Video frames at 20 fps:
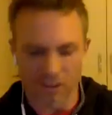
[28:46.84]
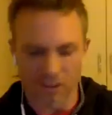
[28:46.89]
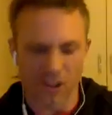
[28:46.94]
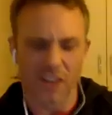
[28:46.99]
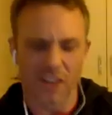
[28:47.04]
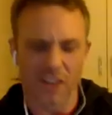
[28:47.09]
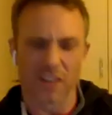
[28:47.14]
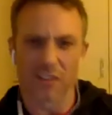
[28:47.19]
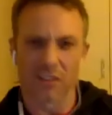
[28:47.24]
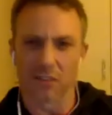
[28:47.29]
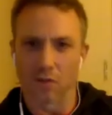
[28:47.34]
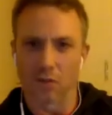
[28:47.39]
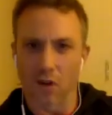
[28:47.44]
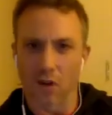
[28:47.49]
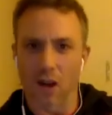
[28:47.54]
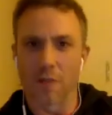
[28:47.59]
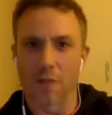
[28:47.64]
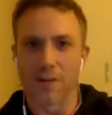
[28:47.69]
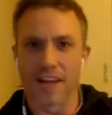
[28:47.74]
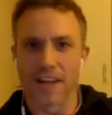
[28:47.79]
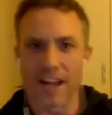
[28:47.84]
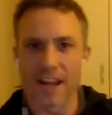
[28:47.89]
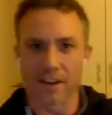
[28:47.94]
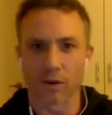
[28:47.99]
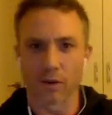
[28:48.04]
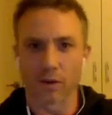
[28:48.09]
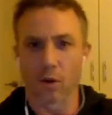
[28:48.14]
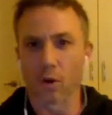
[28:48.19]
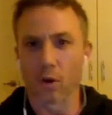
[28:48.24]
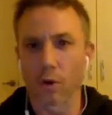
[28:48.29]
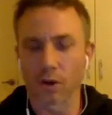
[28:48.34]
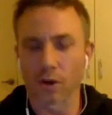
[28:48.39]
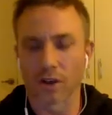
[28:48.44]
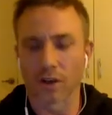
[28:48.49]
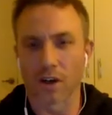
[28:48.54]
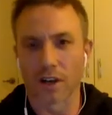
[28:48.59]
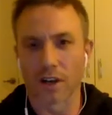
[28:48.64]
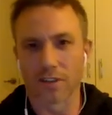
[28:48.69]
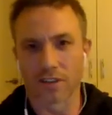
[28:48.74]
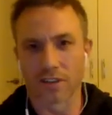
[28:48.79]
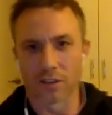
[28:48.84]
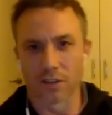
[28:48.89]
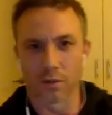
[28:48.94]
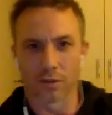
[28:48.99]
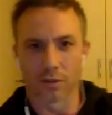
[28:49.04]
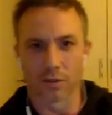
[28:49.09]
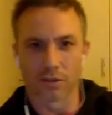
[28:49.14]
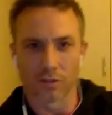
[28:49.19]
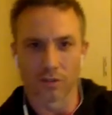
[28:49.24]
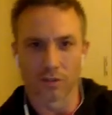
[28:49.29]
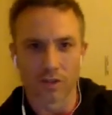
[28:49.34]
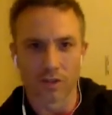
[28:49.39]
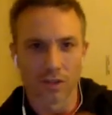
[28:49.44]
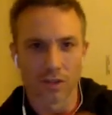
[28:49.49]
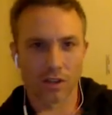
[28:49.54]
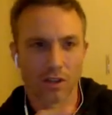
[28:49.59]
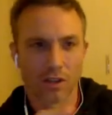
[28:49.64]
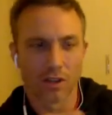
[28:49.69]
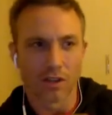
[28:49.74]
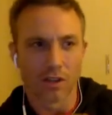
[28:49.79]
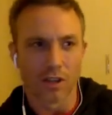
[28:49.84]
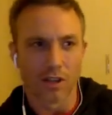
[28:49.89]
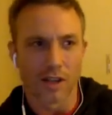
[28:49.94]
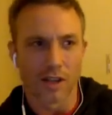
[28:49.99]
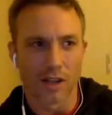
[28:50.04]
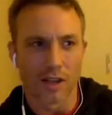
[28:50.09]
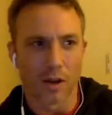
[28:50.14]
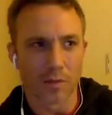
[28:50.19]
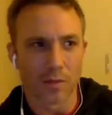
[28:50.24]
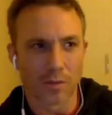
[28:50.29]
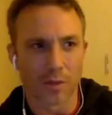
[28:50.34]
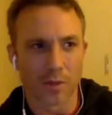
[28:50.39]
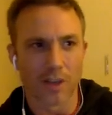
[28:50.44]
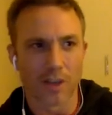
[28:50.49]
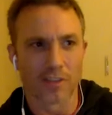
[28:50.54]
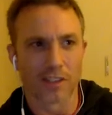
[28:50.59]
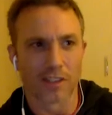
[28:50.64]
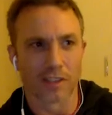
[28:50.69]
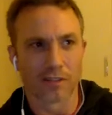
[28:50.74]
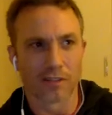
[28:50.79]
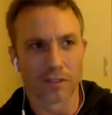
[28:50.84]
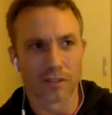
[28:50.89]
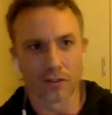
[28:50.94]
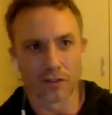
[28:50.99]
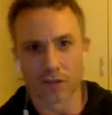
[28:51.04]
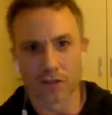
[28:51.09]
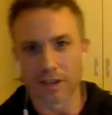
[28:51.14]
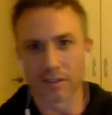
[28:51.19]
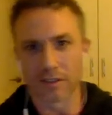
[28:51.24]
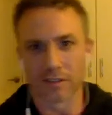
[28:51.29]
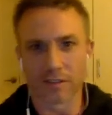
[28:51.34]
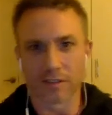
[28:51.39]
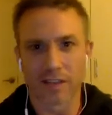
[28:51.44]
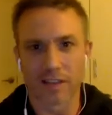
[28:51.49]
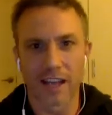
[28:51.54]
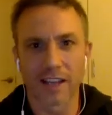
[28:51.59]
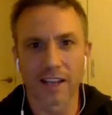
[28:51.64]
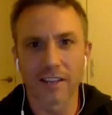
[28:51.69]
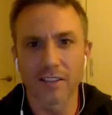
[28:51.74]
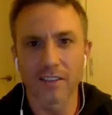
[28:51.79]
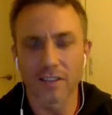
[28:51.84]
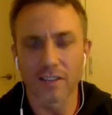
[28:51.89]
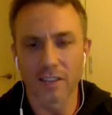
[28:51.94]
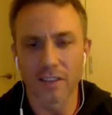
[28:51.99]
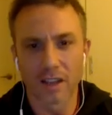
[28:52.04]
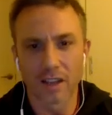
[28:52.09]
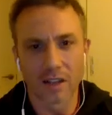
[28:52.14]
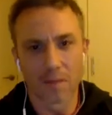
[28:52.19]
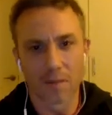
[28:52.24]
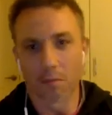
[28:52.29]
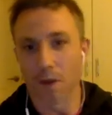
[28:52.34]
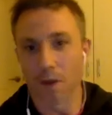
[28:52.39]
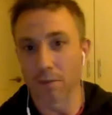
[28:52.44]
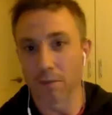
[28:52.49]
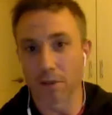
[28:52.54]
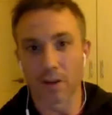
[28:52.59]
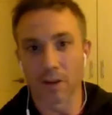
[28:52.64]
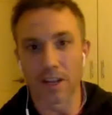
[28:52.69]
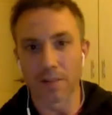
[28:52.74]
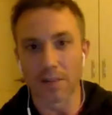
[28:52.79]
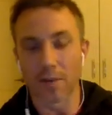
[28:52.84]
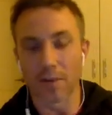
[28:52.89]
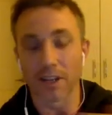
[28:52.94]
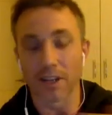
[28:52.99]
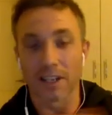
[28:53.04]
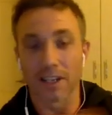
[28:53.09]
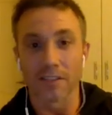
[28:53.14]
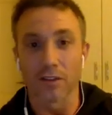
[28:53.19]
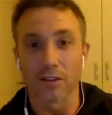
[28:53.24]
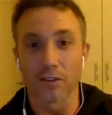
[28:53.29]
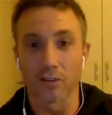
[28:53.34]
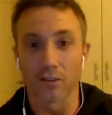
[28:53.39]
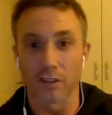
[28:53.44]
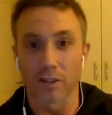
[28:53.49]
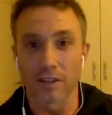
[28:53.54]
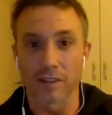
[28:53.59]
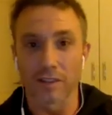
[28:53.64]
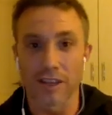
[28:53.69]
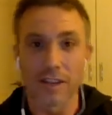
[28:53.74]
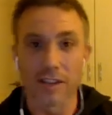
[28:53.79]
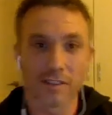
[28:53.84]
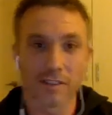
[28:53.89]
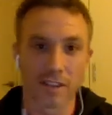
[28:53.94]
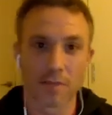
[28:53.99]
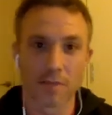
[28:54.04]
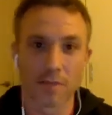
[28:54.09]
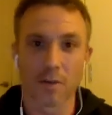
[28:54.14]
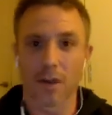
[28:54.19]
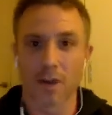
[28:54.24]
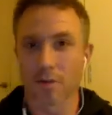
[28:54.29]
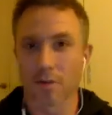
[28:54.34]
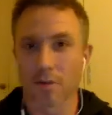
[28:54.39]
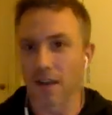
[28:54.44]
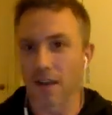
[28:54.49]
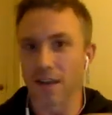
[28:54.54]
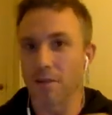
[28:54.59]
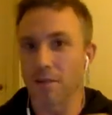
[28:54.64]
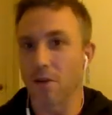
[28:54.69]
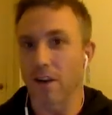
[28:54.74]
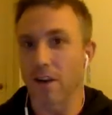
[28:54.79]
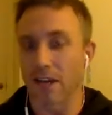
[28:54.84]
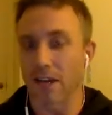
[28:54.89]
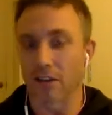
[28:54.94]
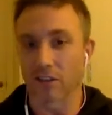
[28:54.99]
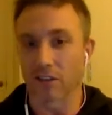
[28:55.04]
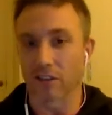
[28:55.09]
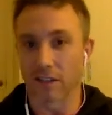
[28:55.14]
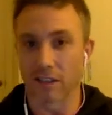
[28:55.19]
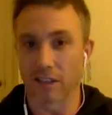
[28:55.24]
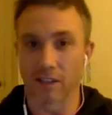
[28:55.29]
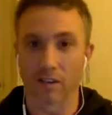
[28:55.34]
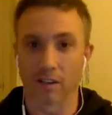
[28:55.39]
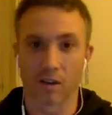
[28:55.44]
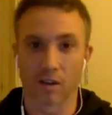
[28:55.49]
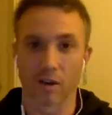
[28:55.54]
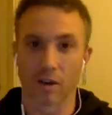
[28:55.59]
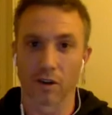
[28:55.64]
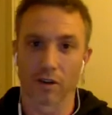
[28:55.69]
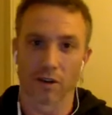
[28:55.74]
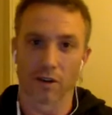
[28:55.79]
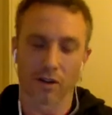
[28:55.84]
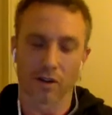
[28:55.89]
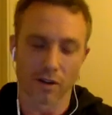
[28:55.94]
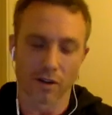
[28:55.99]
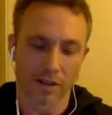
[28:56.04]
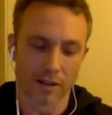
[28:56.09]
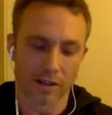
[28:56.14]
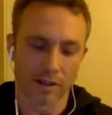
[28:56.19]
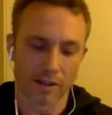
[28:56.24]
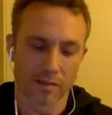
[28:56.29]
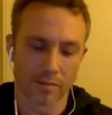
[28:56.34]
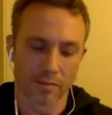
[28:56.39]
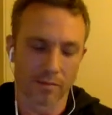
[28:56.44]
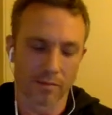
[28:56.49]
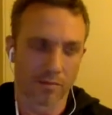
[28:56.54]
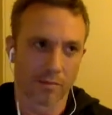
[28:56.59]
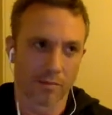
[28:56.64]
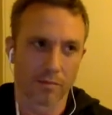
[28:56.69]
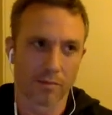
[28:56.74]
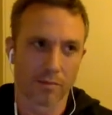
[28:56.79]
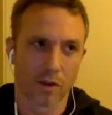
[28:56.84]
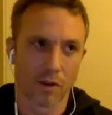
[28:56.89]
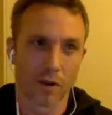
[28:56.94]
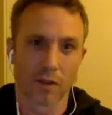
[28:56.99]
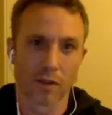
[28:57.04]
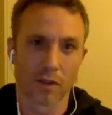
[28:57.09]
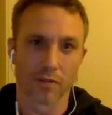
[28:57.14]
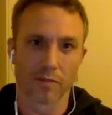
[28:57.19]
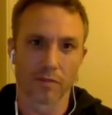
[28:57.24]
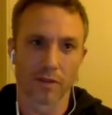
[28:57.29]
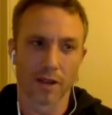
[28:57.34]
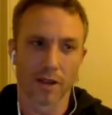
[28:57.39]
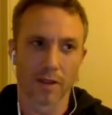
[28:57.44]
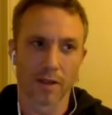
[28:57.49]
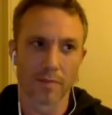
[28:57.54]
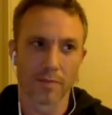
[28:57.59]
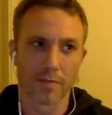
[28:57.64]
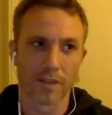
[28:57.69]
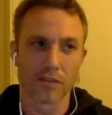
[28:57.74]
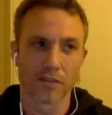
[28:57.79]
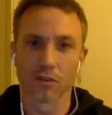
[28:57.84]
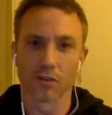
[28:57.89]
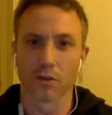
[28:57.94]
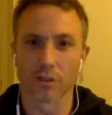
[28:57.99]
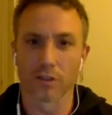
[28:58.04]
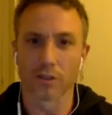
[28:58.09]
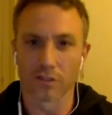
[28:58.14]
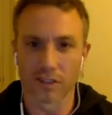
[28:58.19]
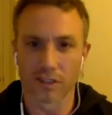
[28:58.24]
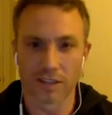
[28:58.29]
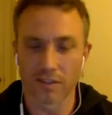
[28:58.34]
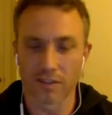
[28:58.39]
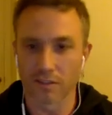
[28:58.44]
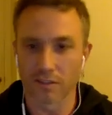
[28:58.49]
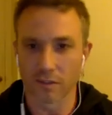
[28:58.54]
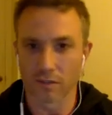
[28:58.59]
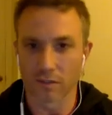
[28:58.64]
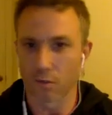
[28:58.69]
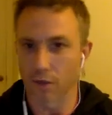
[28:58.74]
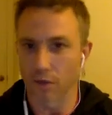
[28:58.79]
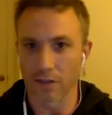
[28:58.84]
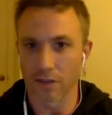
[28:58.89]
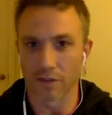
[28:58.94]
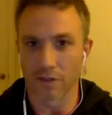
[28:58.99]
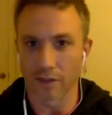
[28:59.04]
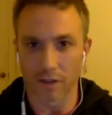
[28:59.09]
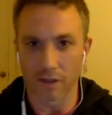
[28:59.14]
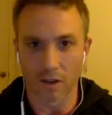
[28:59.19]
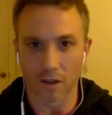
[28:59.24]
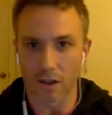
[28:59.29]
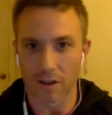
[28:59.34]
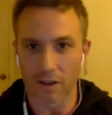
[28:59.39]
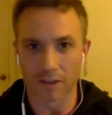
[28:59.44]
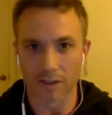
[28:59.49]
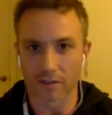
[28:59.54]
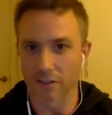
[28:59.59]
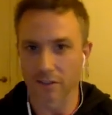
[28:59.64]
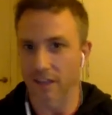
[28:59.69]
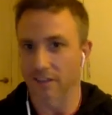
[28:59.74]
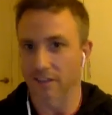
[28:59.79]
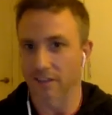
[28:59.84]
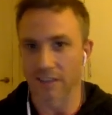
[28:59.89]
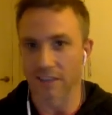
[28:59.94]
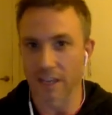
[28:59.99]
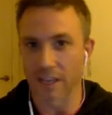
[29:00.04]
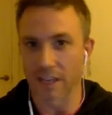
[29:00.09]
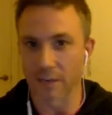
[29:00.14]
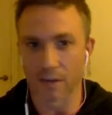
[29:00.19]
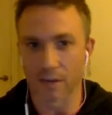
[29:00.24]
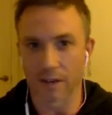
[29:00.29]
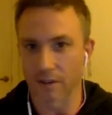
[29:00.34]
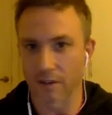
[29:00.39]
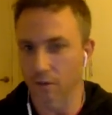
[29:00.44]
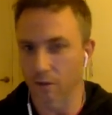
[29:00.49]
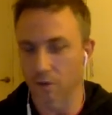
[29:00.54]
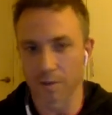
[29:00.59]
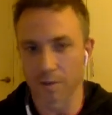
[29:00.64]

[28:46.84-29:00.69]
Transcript: kind of described and you had it all organized that you were optimizing it for strength gains, might be great. You might get those strength gains and you might actually on a endurance test of whatever kind, say a 10K run, it could be